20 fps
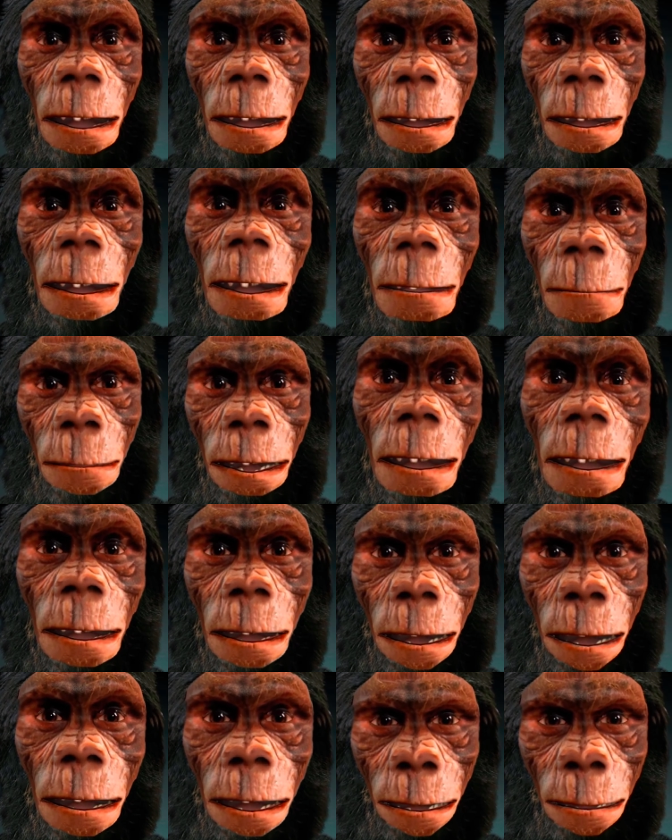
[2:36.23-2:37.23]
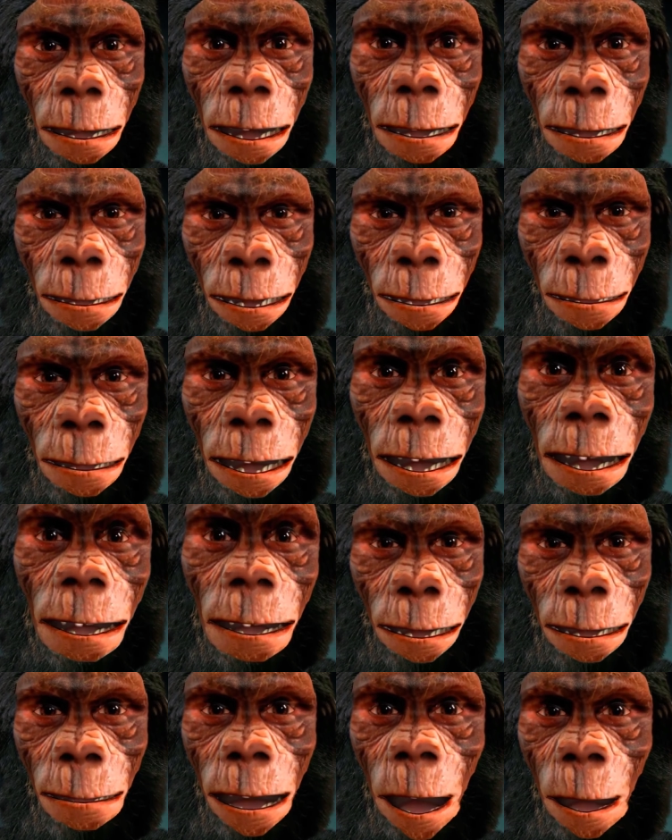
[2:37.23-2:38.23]
on the outside of my feet and
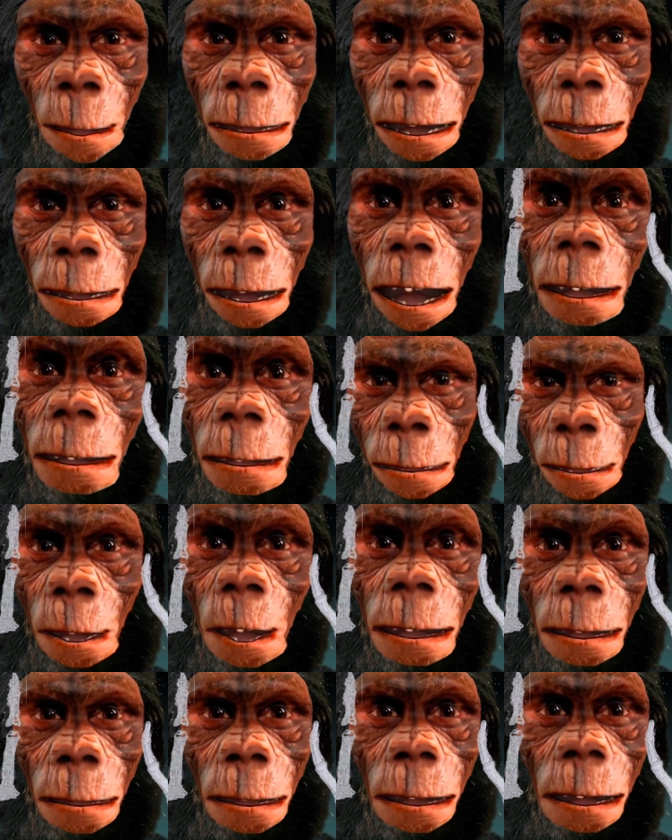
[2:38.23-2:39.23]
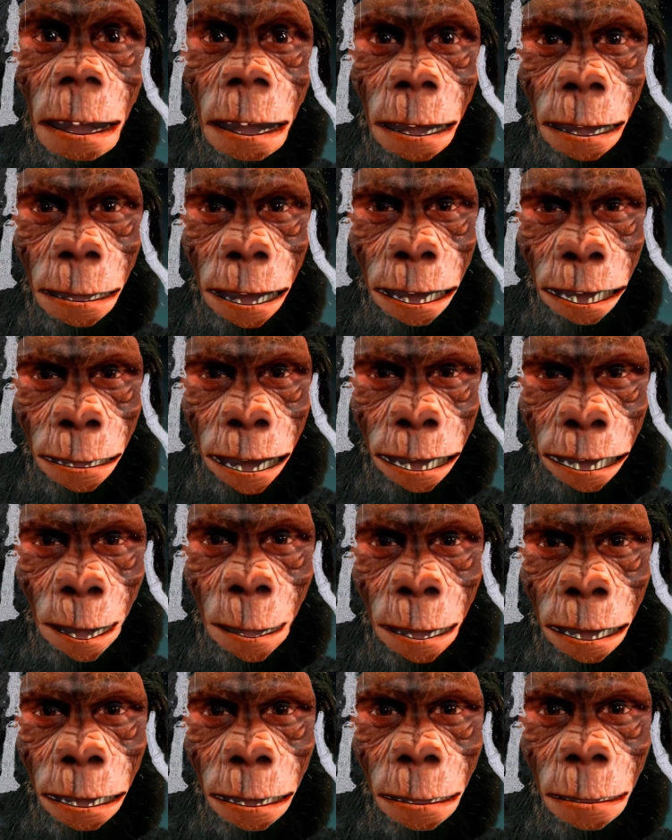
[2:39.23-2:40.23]
therefore I could not travel long
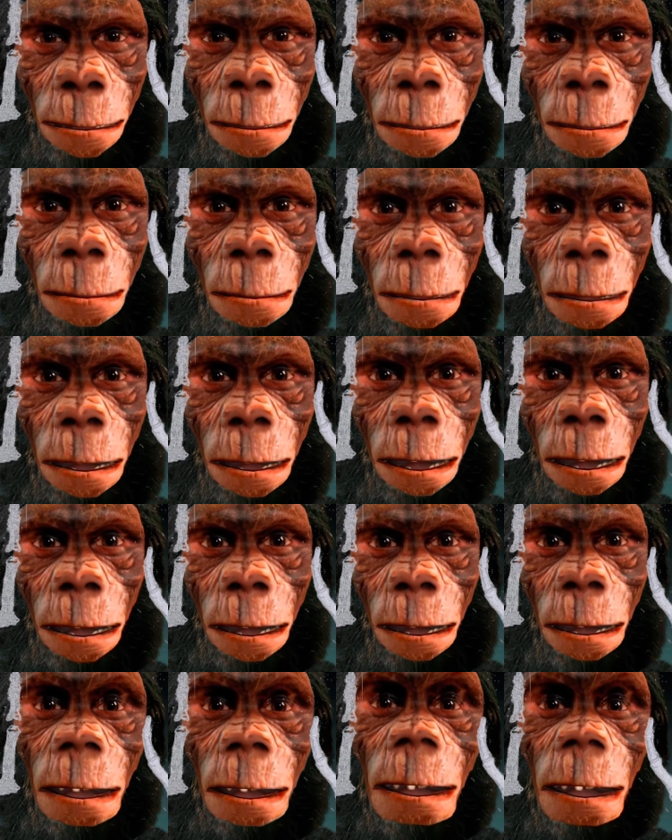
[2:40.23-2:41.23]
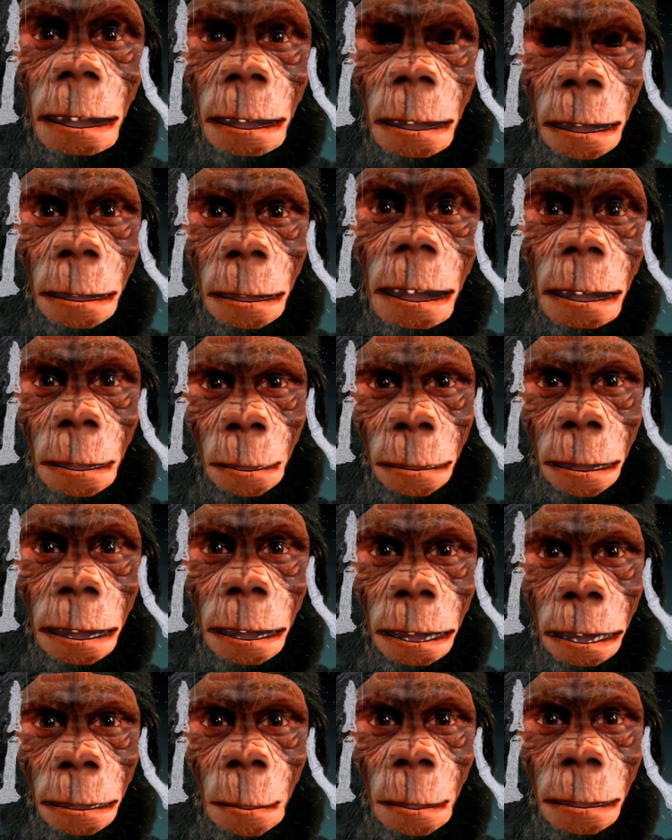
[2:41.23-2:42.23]
distances. Another fact in
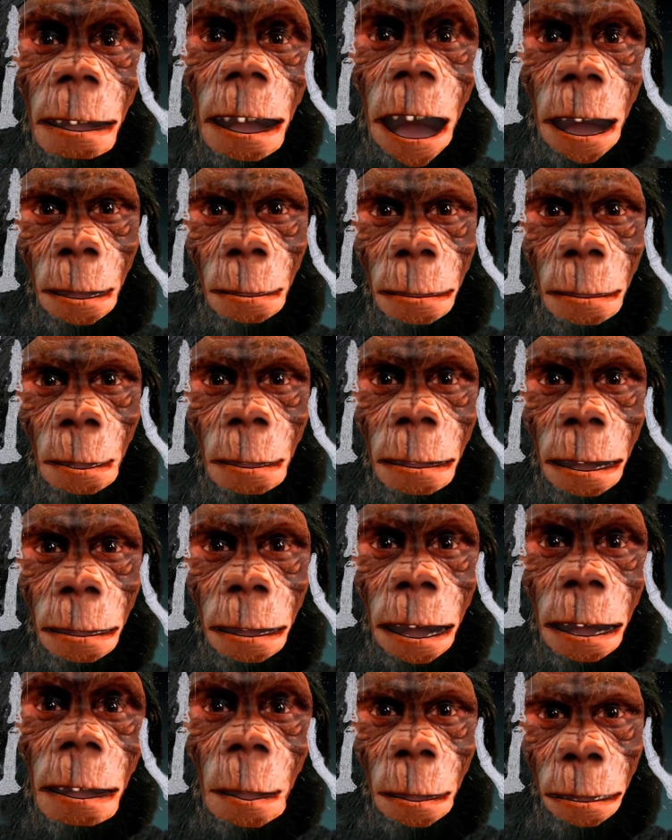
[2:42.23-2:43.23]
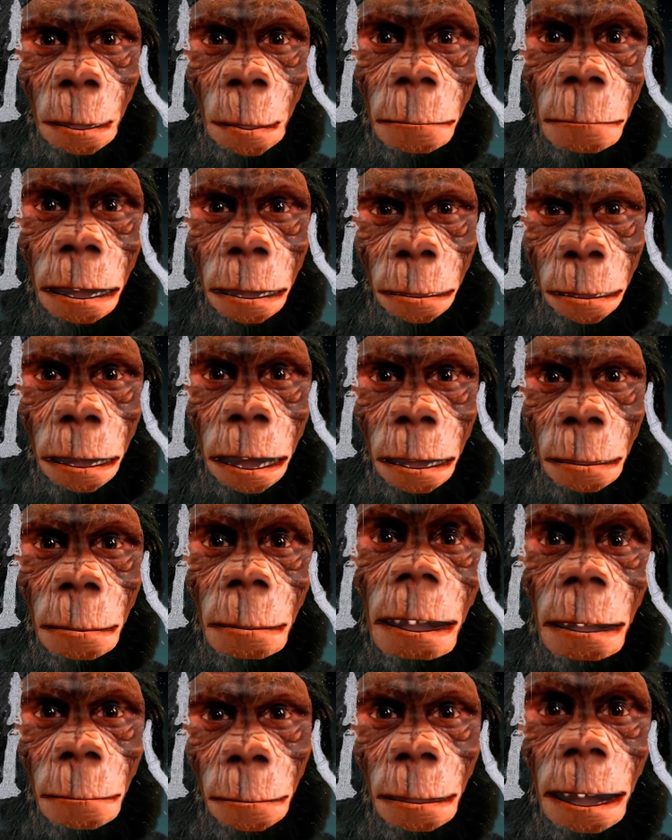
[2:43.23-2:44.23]
this regard is that the arch of my foot is
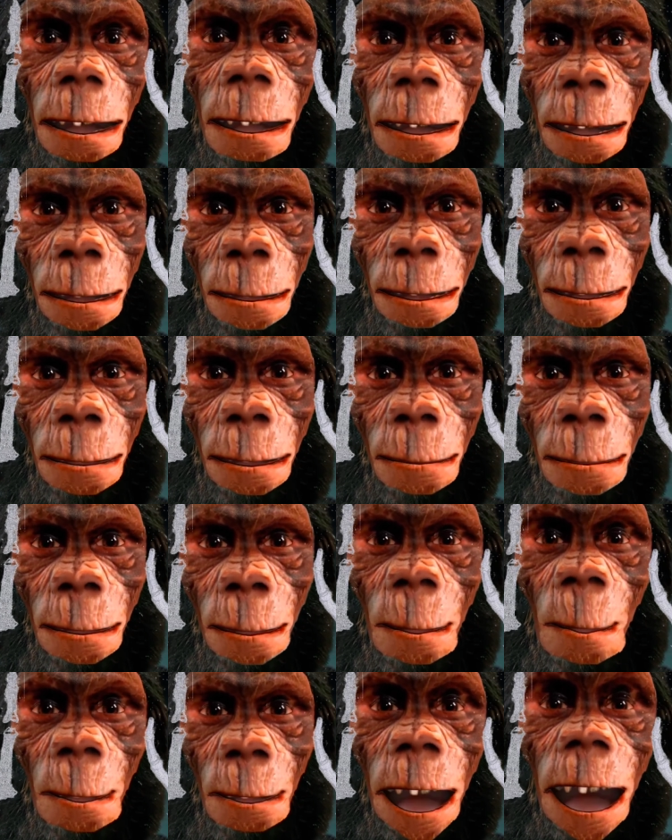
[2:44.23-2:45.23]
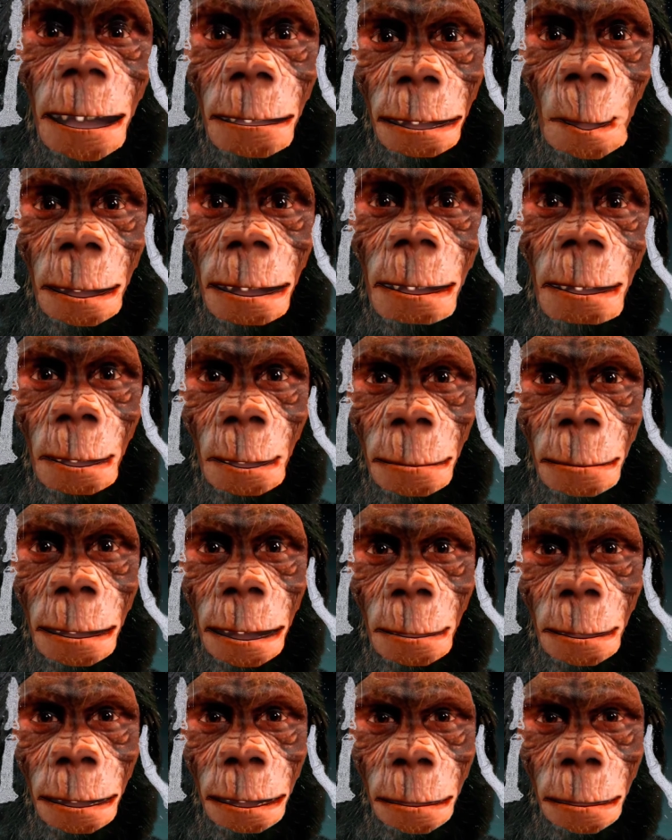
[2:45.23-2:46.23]
not pronounced, which also
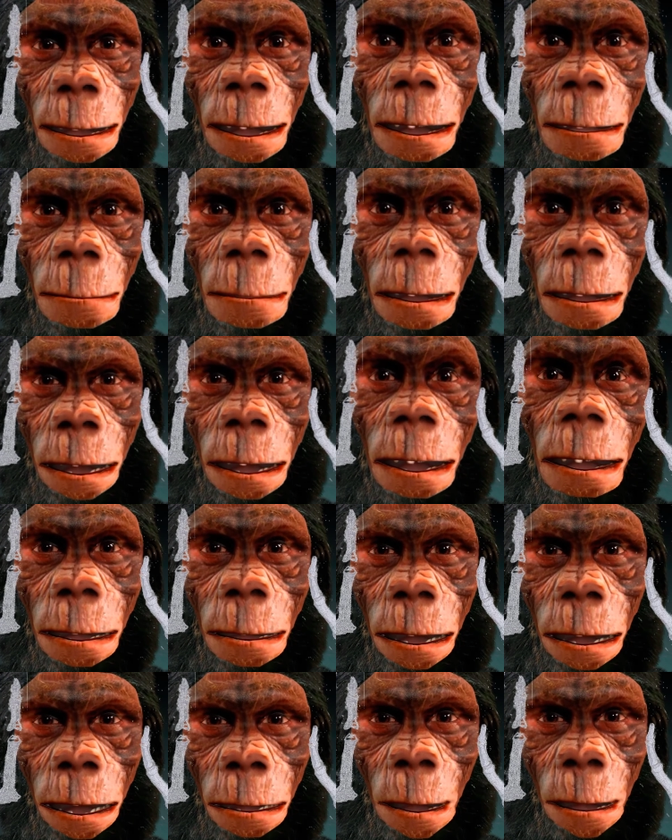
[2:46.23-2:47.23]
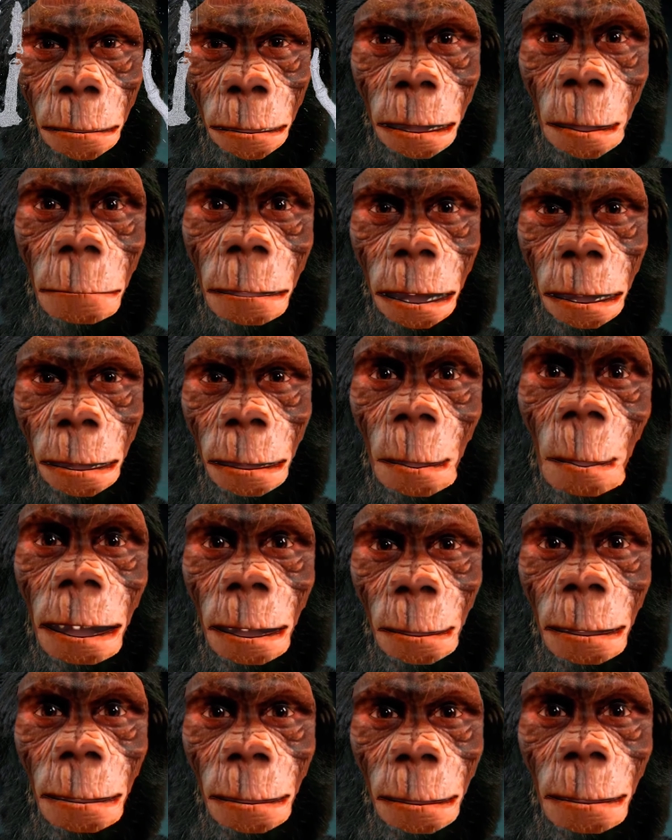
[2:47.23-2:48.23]
indicates that it would have been difficult for me to
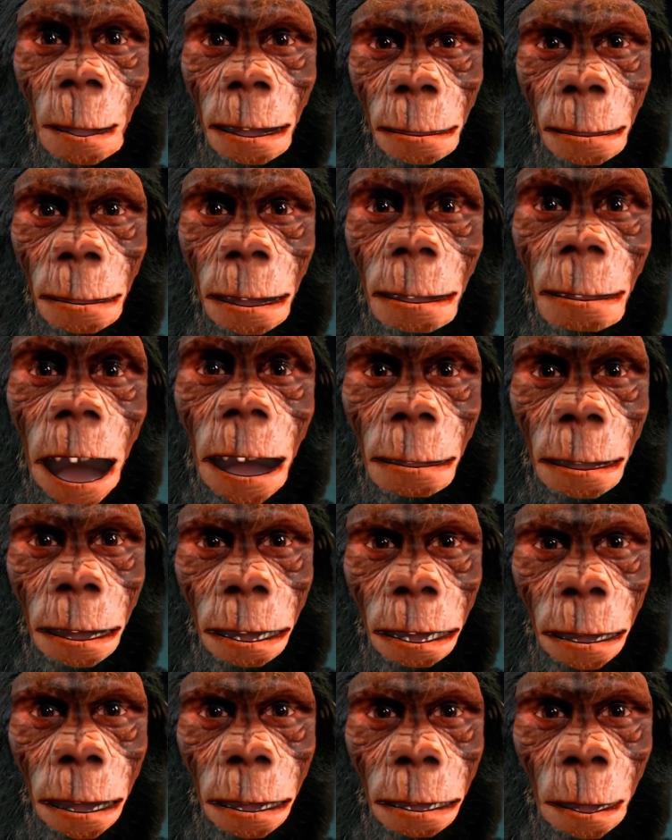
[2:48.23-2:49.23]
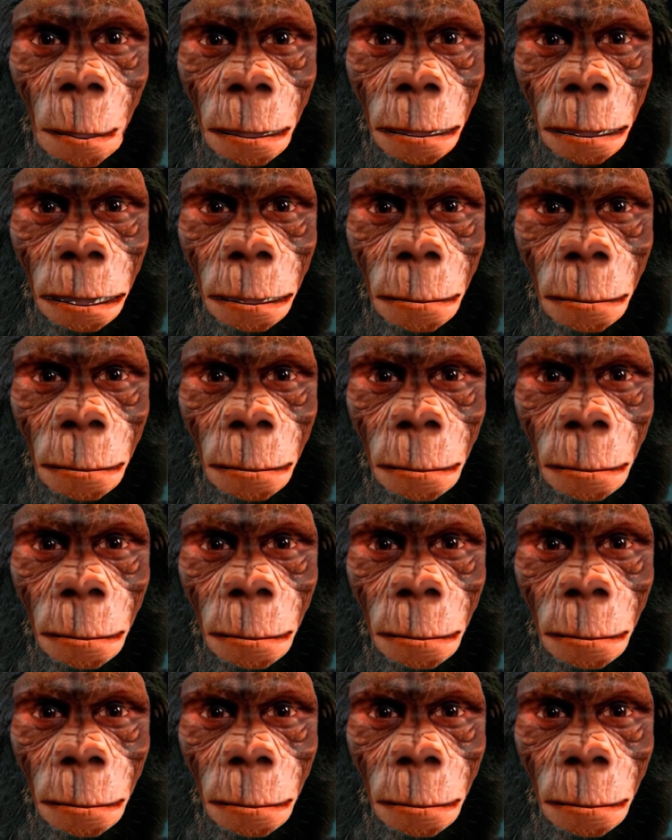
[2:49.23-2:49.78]
walk upright for long distances.